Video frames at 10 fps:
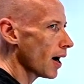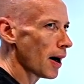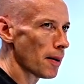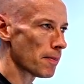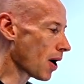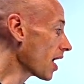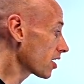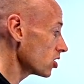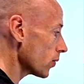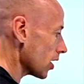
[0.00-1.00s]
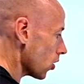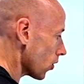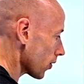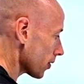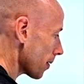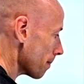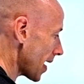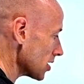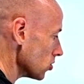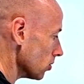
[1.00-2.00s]
Um, I can do it on
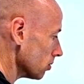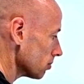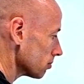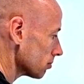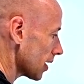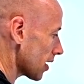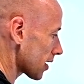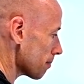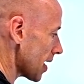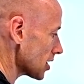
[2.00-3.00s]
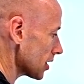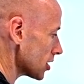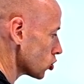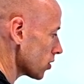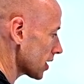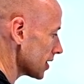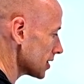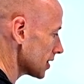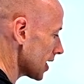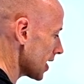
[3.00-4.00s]
manual, and I can manually trigger
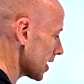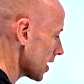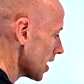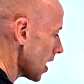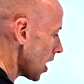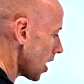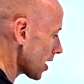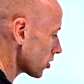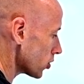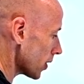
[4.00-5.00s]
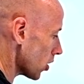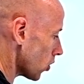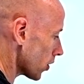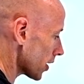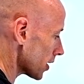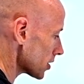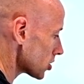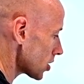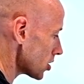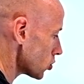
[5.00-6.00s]
this thing. I could do it on
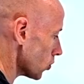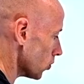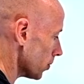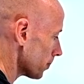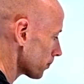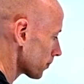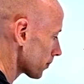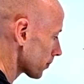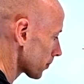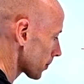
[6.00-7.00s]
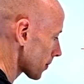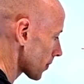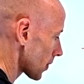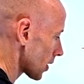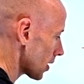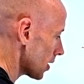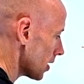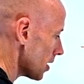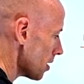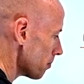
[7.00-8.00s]
a schedule,
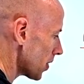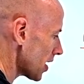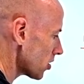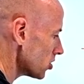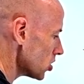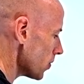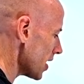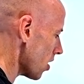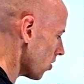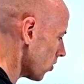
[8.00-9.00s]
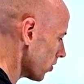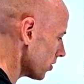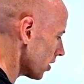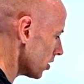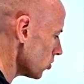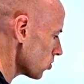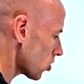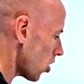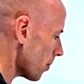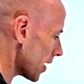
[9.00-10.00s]
but I could do it on a new
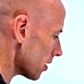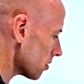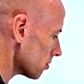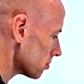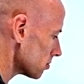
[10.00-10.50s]
comment,